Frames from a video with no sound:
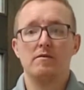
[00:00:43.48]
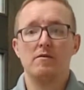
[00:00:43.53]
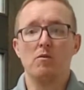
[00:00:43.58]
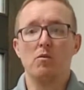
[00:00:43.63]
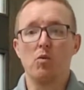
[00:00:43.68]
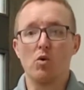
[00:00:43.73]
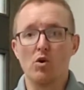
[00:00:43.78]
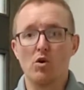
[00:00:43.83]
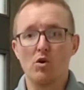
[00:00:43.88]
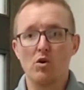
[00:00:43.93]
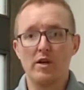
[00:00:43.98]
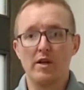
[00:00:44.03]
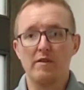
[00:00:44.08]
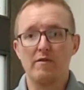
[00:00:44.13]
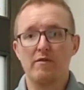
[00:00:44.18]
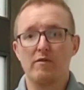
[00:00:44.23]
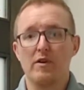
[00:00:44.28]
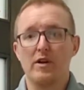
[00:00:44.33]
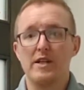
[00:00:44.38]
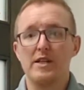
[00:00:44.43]
word and
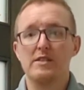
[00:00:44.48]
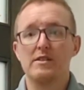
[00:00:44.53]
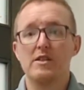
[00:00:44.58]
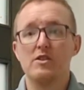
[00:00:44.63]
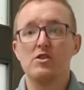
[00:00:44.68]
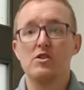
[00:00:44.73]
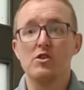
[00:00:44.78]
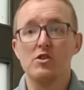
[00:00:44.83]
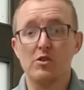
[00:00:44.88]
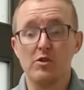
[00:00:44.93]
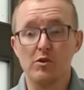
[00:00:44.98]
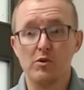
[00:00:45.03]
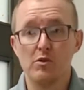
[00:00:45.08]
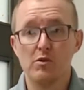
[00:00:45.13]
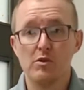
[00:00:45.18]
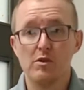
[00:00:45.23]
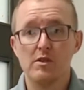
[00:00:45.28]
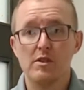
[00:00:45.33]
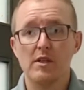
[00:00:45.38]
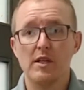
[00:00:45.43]
phrase that's
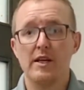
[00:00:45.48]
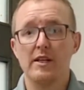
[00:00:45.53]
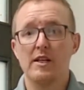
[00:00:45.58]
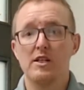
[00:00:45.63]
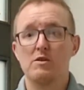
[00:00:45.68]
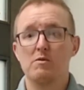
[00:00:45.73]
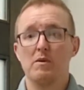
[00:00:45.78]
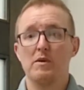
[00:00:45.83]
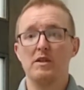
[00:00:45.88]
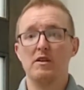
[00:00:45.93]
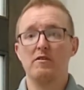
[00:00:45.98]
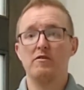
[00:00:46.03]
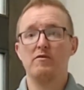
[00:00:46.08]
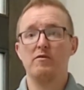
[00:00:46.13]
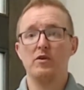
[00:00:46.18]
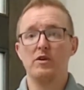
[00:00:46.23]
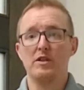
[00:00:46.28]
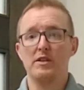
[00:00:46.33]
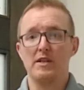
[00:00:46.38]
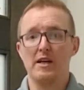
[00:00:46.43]
used, and it's when the
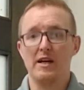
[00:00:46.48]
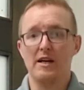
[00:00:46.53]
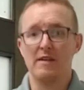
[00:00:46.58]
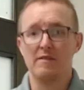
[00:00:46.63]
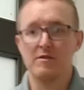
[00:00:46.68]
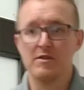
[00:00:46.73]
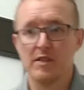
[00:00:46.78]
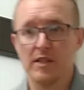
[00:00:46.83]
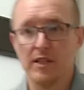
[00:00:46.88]
foot dives